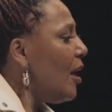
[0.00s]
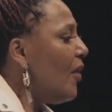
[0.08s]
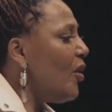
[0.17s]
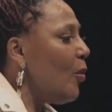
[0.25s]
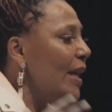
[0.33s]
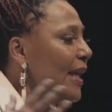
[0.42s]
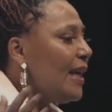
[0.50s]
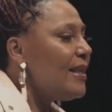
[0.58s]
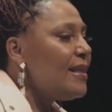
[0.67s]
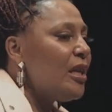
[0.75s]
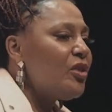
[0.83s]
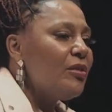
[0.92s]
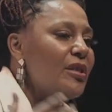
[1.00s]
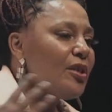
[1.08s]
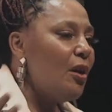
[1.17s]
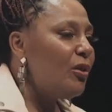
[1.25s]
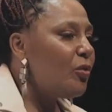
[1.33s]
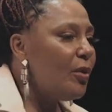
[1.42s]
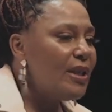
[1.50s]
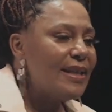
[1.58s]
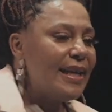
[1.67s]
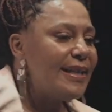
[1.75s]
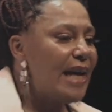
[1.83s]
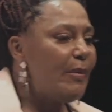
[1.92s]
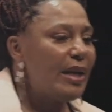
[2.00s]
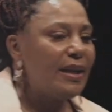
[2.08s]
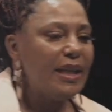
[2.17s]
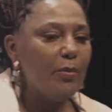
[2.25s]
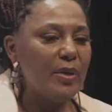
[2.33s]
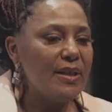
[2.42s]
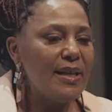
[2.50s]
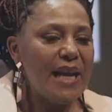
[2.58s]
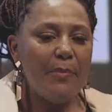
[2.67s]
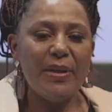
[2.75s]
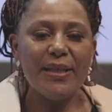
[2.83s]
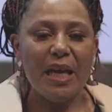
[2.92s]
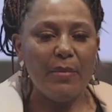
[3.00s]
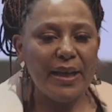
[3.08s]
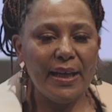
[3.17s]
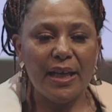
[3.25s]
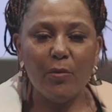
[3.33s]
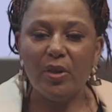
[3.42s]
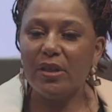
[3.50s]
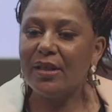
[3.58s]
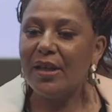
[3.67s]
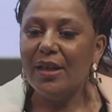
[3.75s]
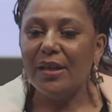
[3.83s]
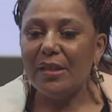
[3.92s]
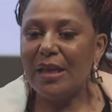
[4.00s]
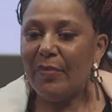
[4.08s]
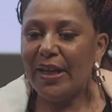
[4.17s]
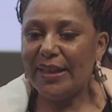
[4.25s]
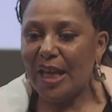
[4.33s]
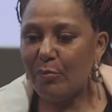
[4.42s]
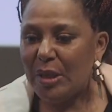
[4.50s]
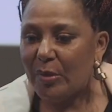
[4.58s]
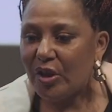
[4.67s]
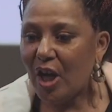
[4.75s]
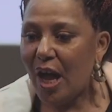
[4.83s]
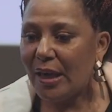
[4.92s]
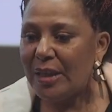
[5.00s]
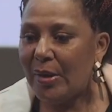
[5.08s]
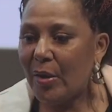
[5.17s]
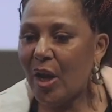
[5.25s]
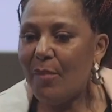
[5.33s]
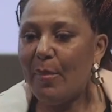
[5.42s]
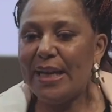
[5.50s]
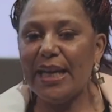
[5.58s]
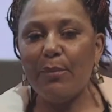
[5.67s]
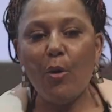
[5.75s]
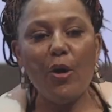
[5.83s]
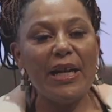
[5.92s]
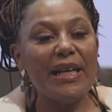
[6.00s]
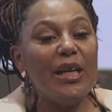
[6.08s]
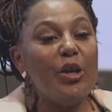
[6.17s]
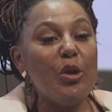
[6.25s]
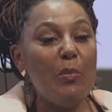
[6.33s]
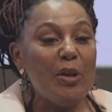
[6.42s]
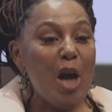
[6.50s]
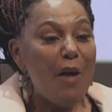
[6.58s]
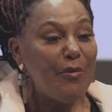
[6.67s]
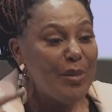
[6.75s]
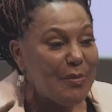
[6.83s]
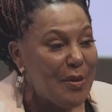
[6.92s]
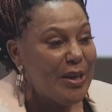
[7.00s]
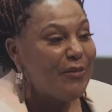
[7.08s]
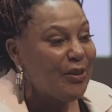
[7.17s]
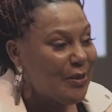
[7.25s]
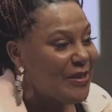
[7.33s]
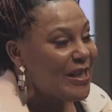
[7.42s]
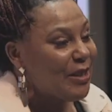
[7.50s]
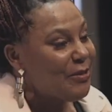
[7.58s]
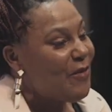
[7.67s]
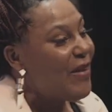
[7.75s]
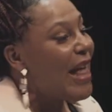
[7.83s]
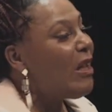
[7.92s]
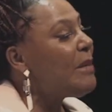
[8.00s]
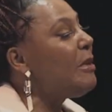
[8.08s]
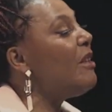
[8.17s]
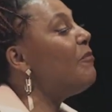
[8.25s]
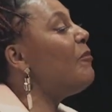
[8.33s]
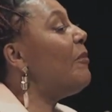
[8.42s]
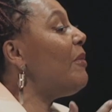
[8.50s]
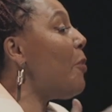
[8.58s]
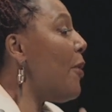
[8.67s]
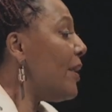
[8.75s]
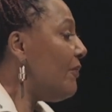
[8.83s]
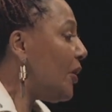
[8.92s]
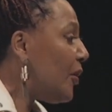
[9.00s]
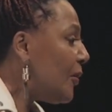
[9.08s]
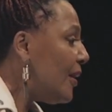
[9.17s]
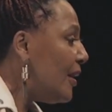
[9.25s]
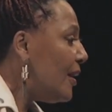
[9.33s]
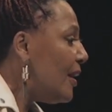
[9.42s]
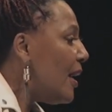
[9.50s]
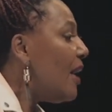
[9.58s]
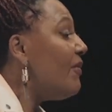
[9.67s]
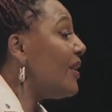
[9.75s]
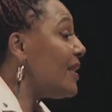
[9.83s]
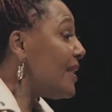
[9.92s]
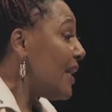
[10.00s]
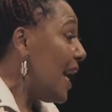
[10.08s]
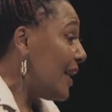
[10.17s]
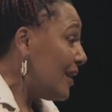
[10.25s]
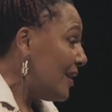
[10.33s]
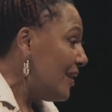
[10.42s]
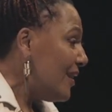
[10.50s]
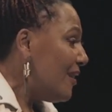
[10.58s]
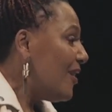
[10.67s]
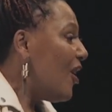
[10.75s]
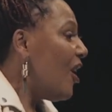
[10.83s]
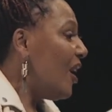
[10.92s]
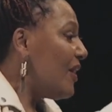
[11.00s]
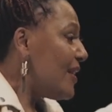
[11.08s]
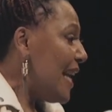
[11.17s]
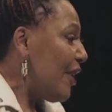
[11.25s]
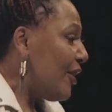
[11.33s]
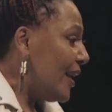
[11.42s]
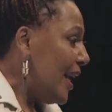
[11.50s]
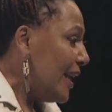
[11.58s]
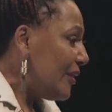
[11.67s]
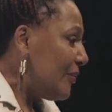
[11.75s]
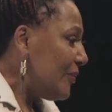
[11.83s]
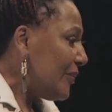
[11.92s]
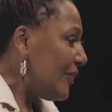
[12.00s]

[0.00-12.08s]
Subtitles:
On the weekend, sexual assault was endemic. It was an epidemic, and it was something that people talked about on Monday morning, but not from the point of view of sexual violence, but from the point of view of the slut on the Saturday night.